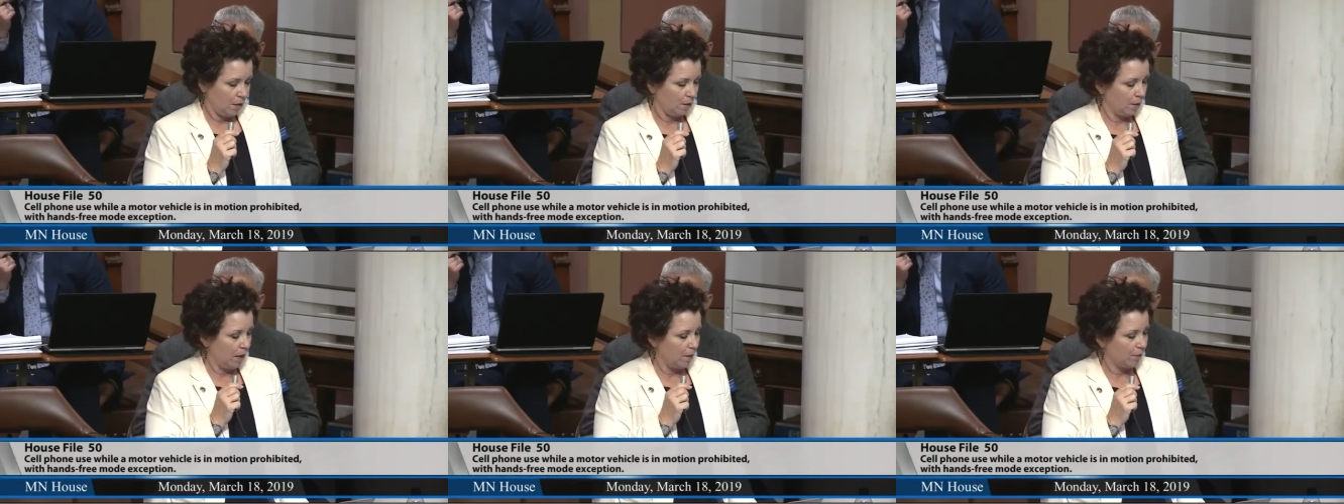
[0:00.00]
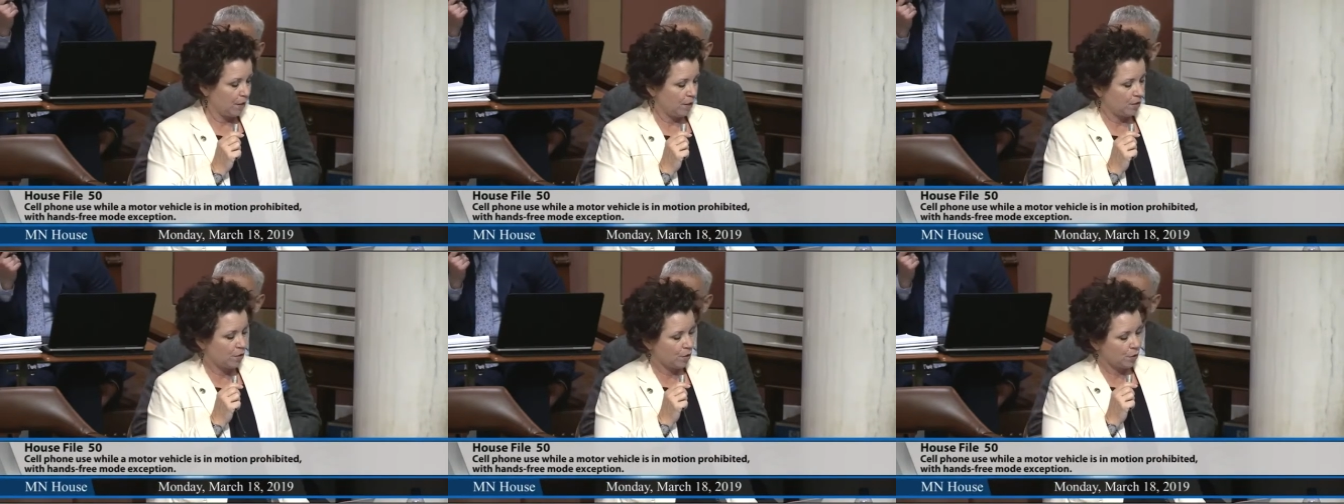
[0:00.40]
It left
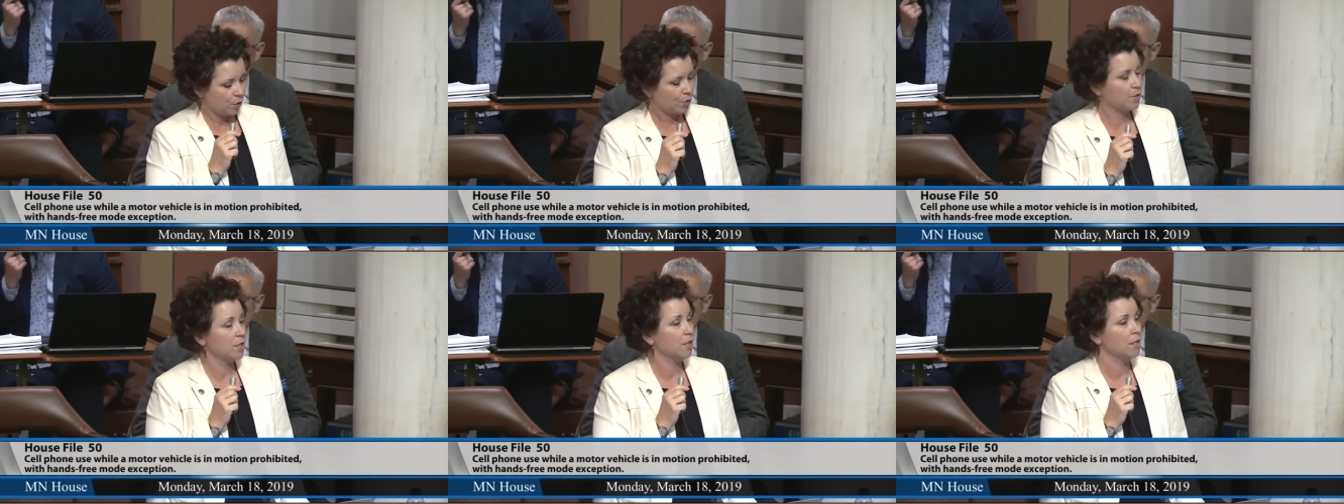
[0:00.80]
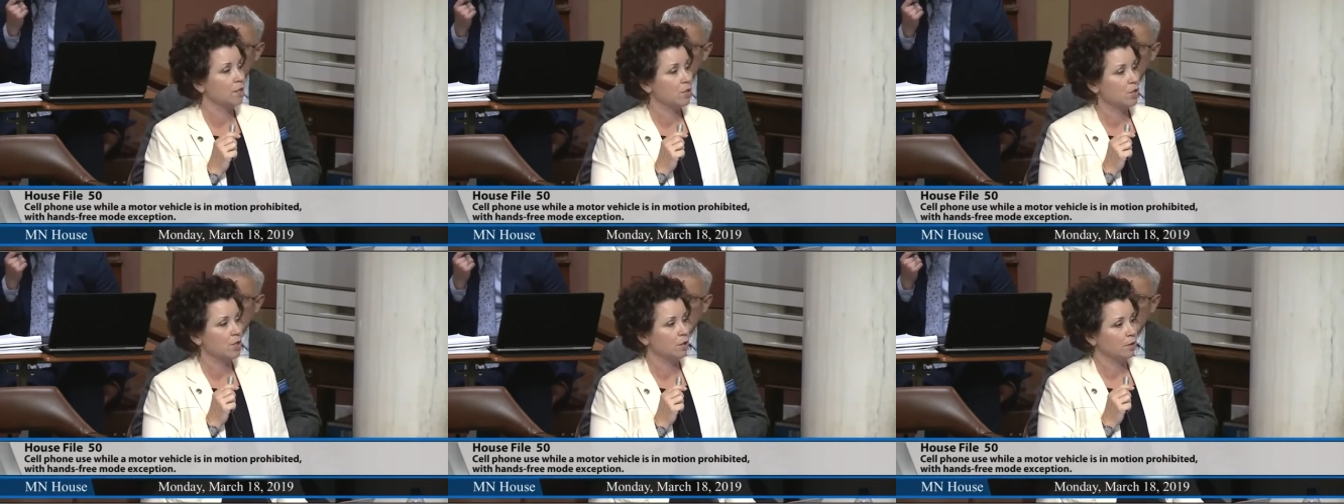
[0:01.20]
his
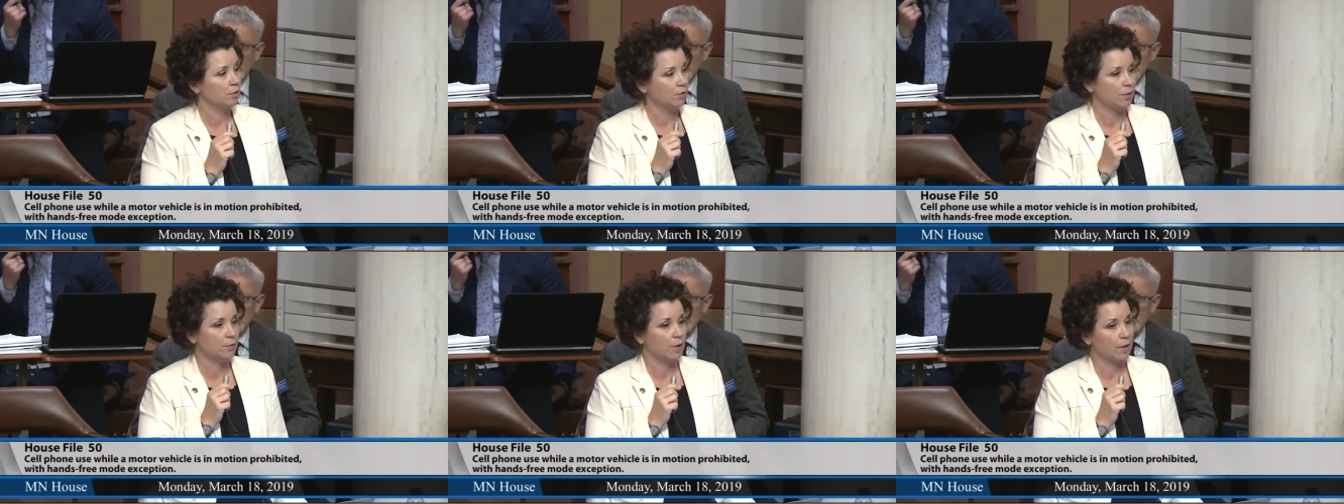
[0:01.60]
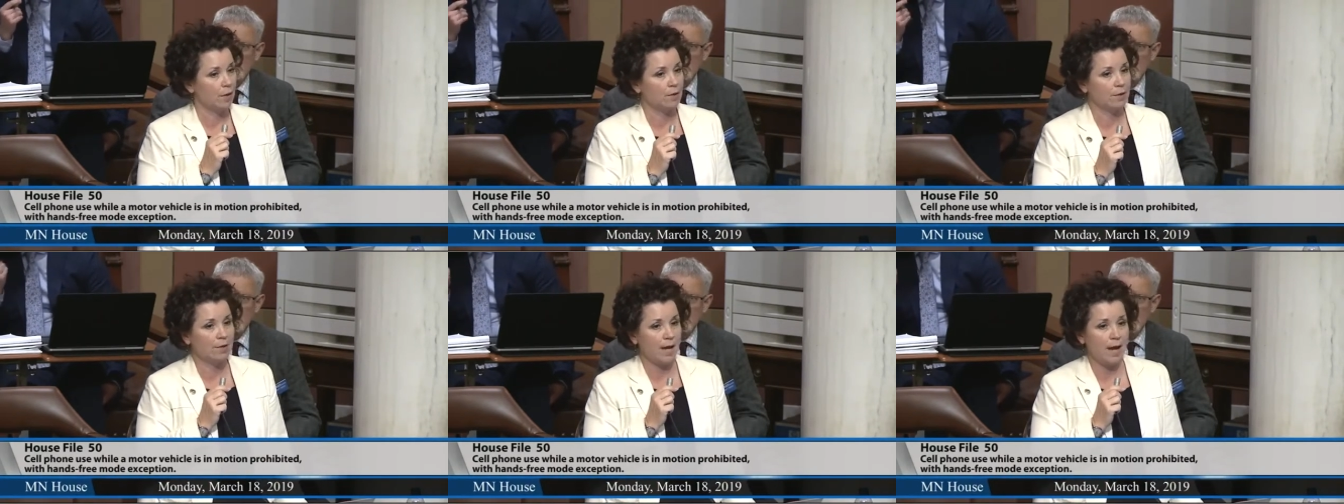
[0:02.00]
13 children
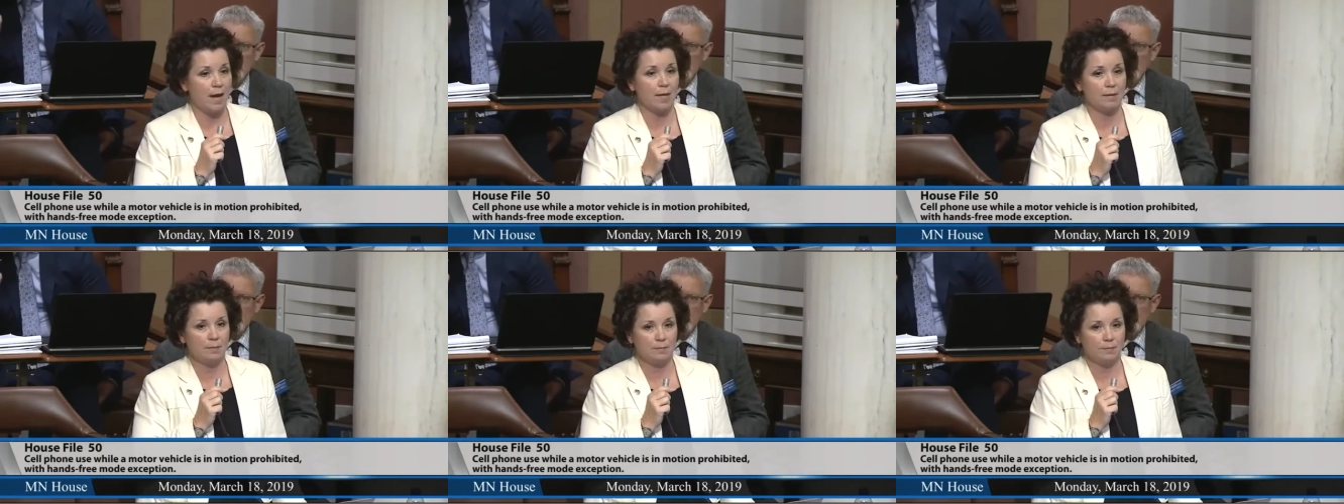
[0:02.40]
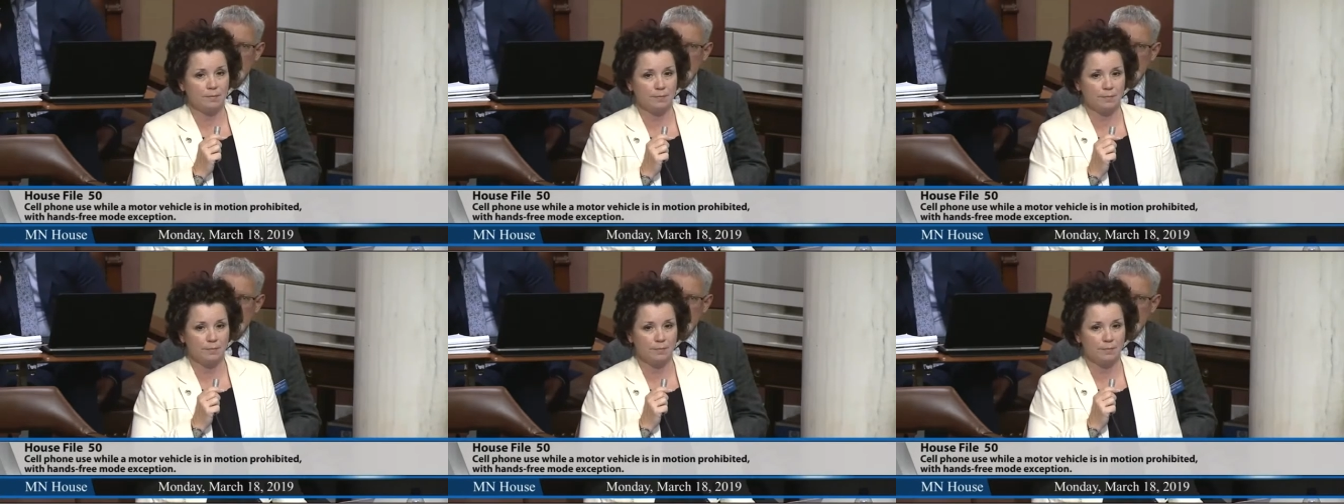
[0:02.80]
without a dad.